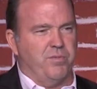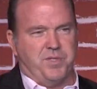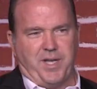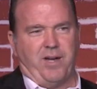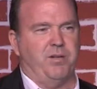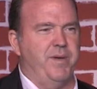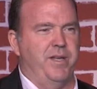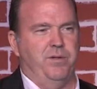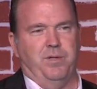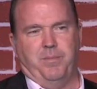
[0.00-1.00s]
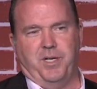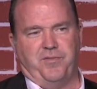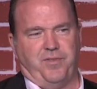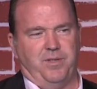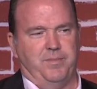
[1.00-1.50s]
from Sacramento and a bunch
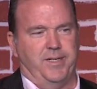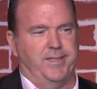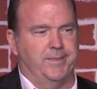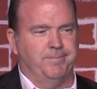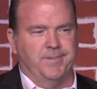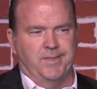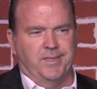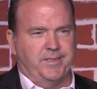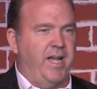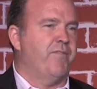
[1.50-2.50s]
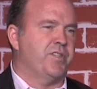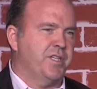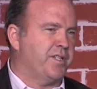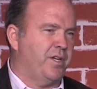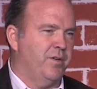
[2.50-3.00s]
from San
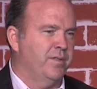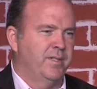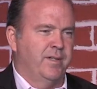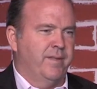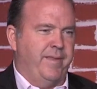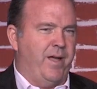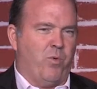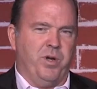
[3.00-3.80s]
Francisco that